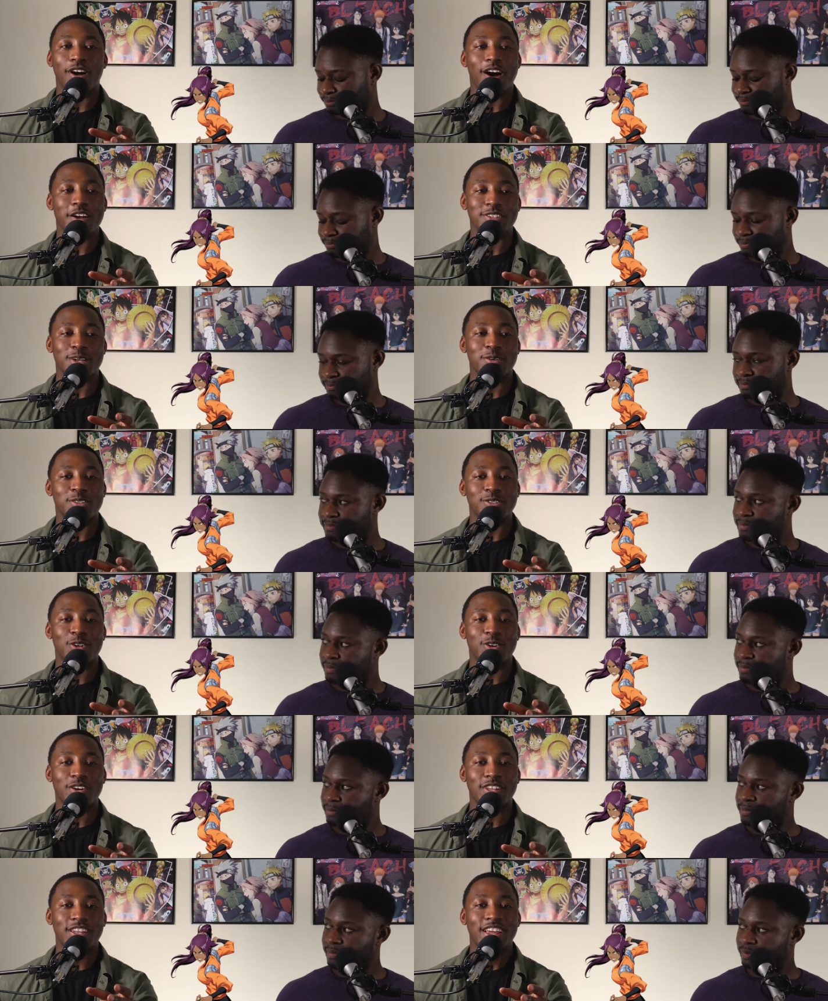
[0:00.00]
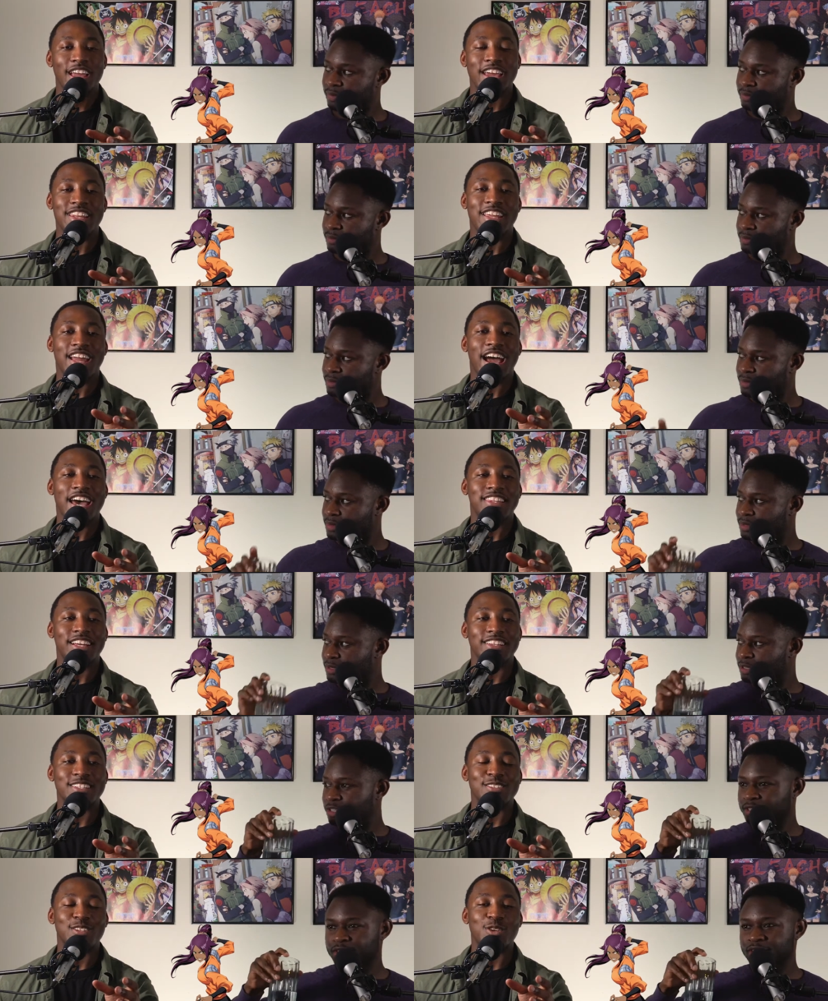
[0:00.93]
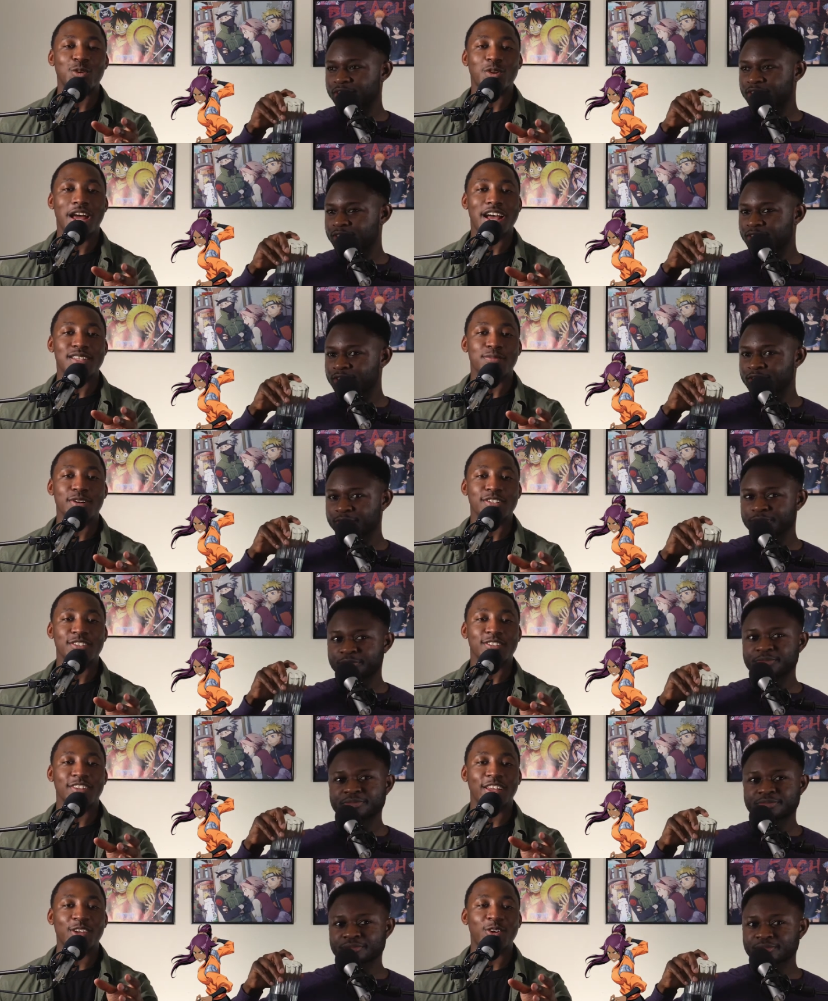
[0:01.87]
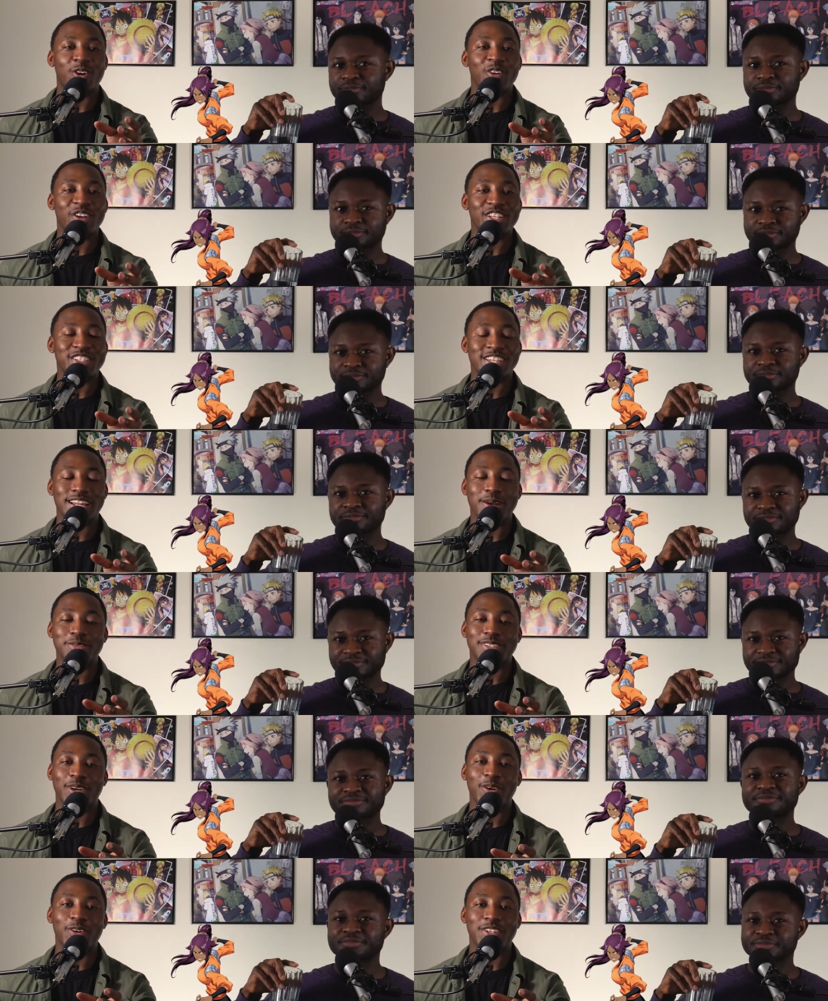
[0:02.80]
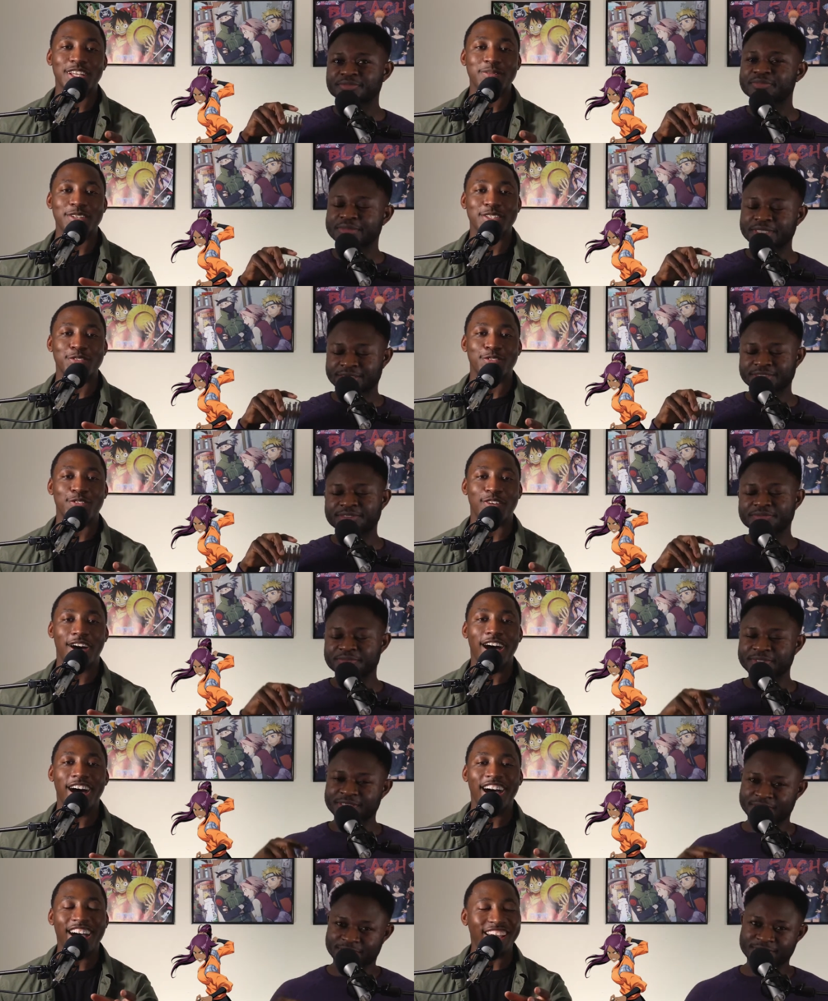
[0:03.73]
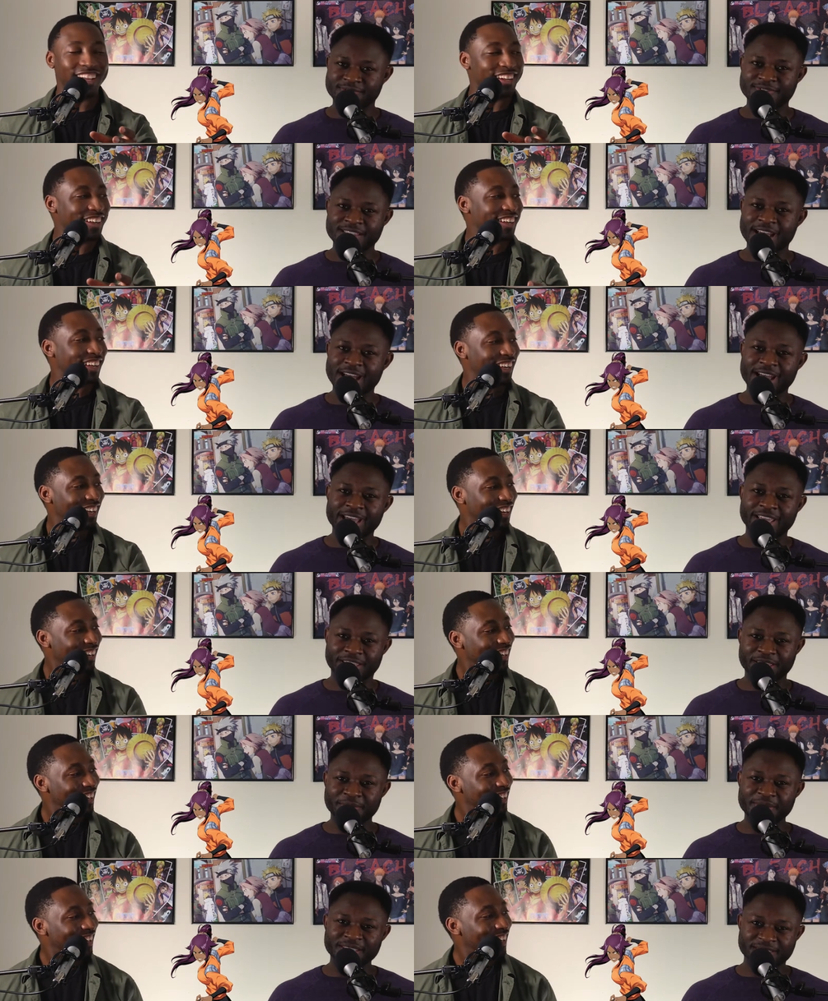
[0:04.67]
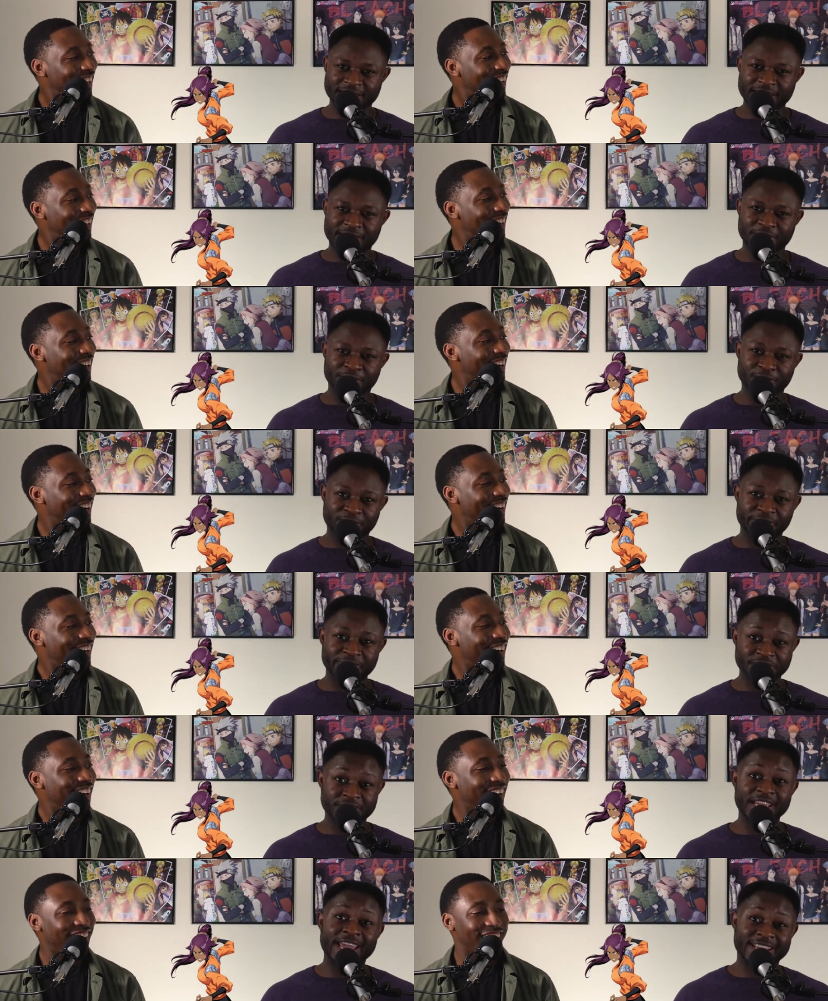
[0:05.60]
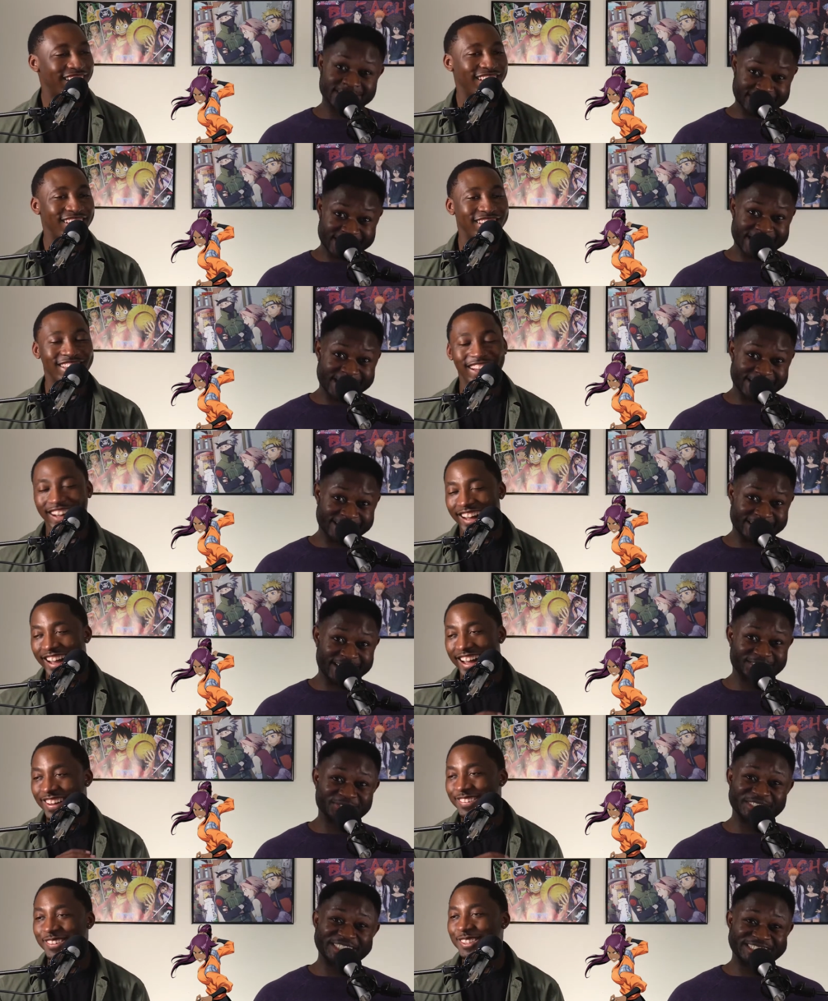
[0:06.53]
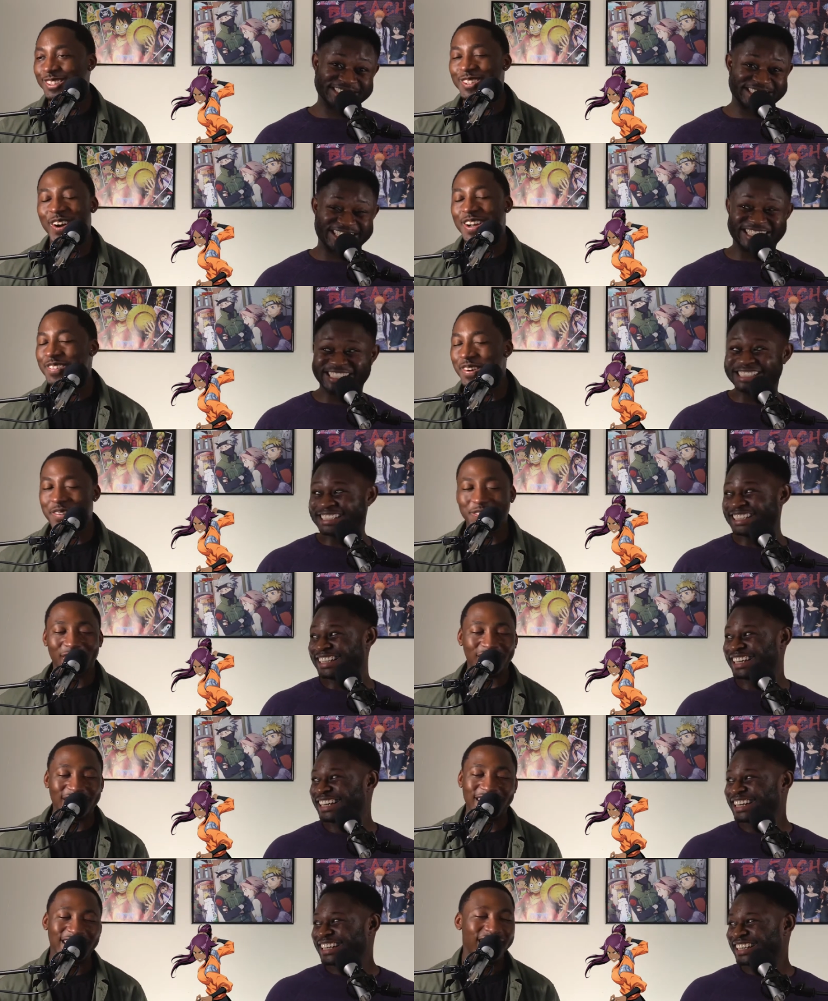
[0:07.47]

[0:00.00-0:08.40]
Speaker 1: blogs I was on, and they had like these cute ass pictures of like Yoruichi, and I was like, oh, that's mm, fire.
Speaker 2: Nah, he means they had Yoruichi hentai. That's uh, what he's saying, about, bro.